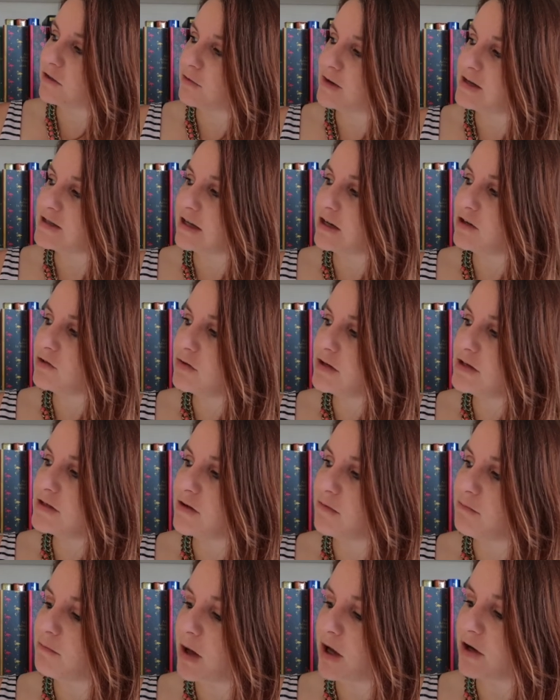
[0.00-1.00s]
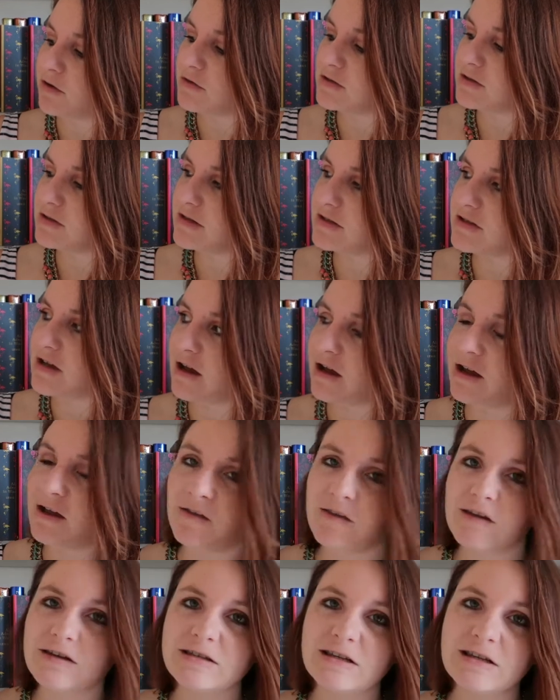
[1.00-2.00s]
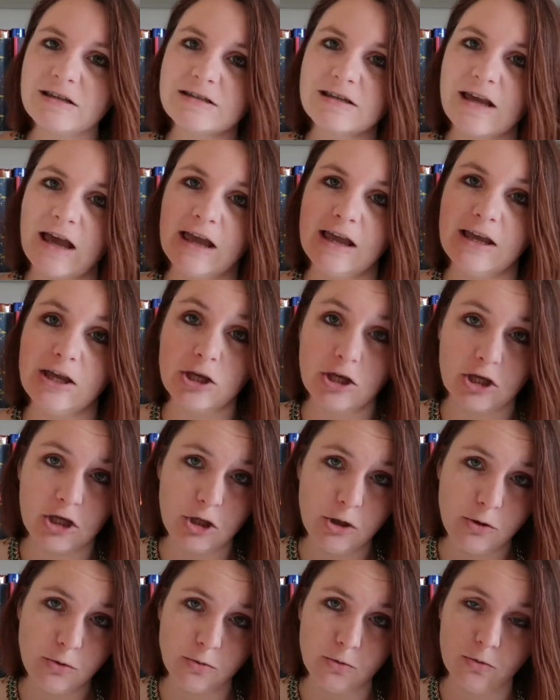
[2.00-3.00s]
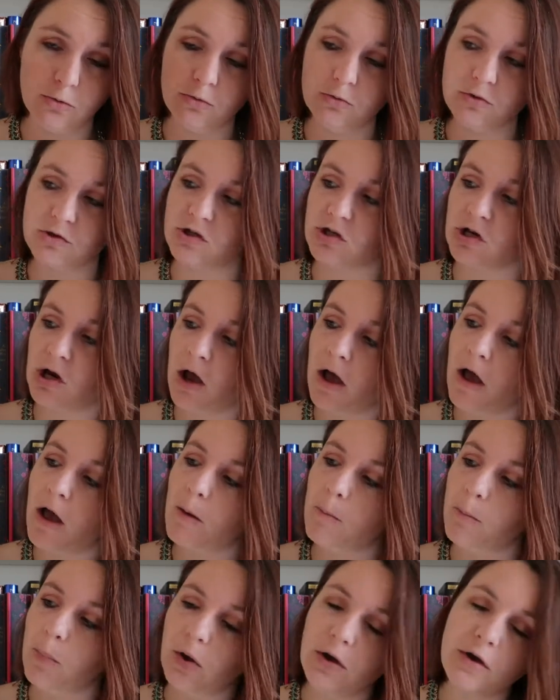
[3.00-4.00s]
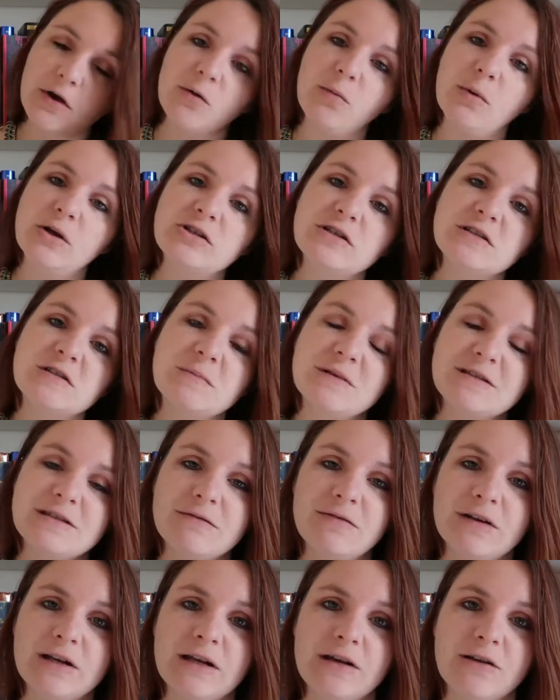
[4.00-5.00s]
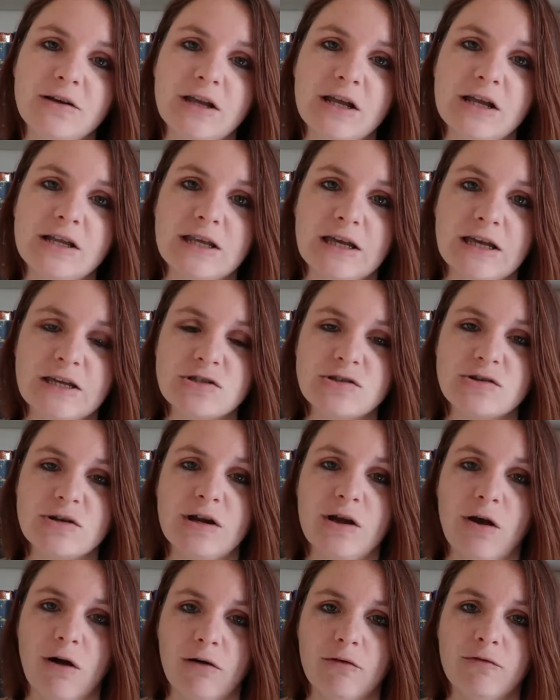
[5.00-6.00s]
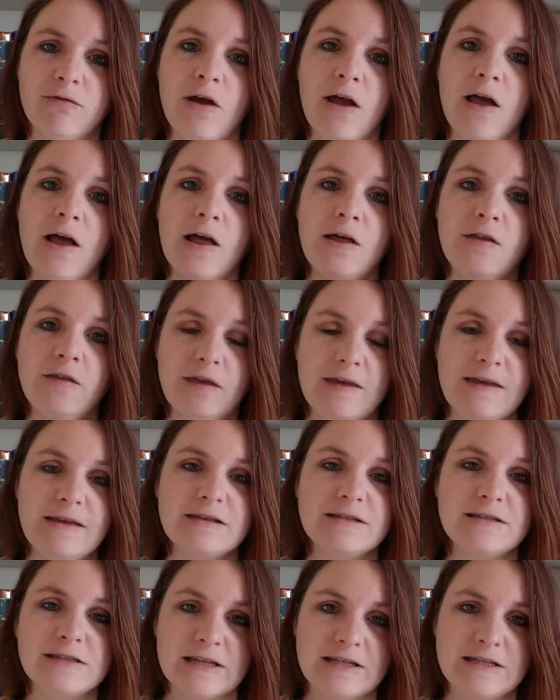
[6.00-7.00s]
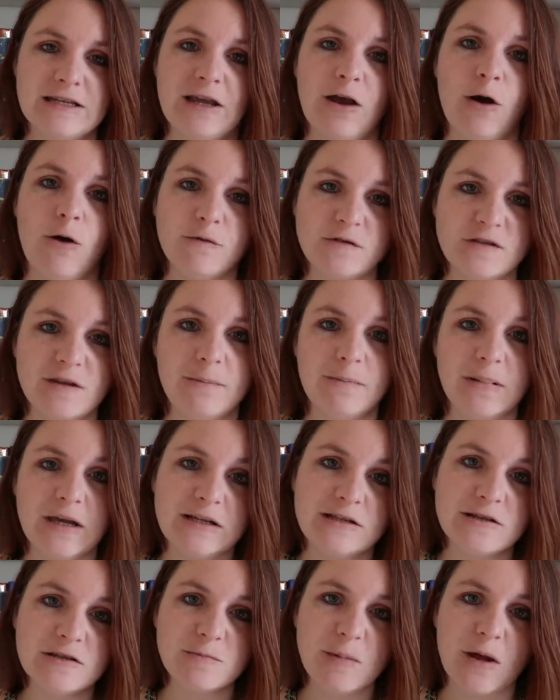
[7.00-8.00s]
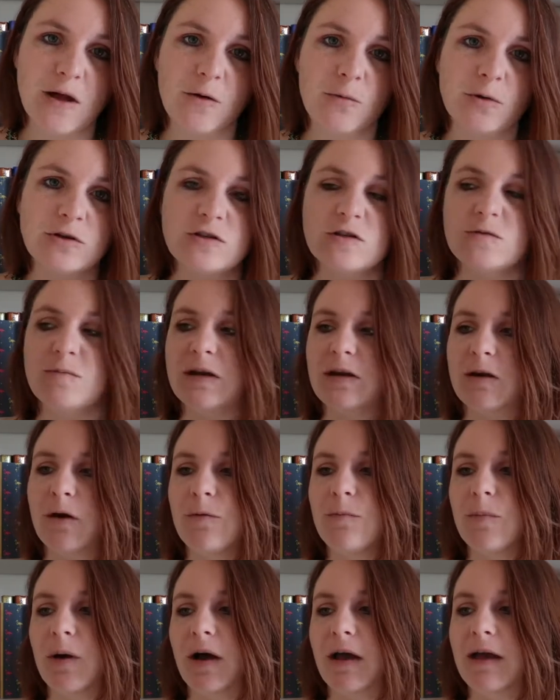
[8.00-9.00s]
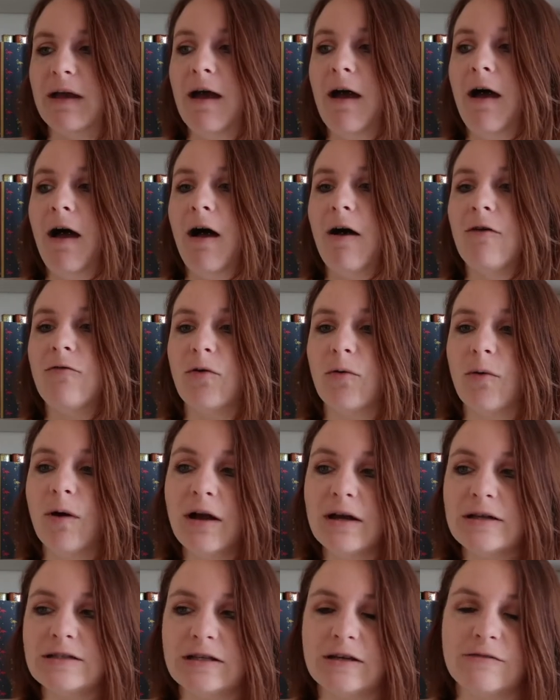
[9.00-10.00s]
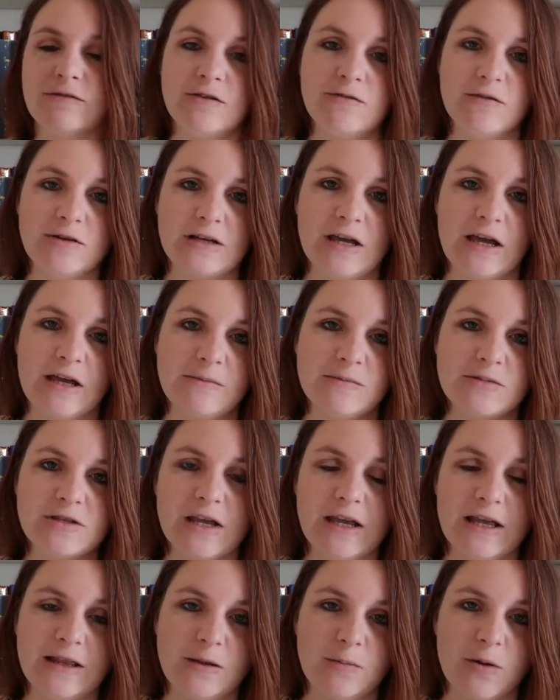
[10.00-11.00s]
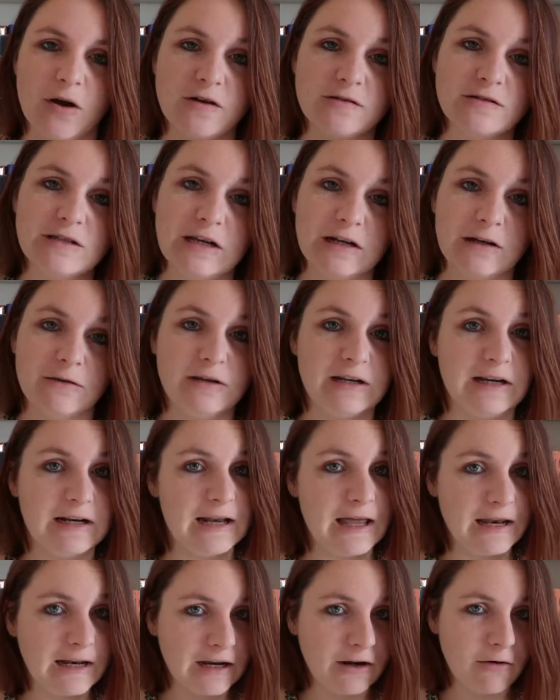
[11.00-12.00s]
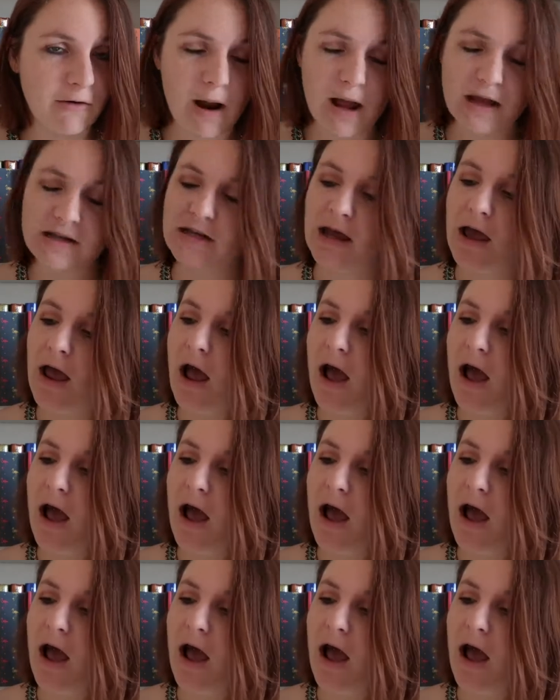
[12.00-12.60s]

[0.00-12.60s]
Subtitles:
Three Centuries of Murderous Desire. This is a huge book, which is specifically looking at the history of the city of St. Petersburg, which has been known by a variety of different names in the past, including Leningrad.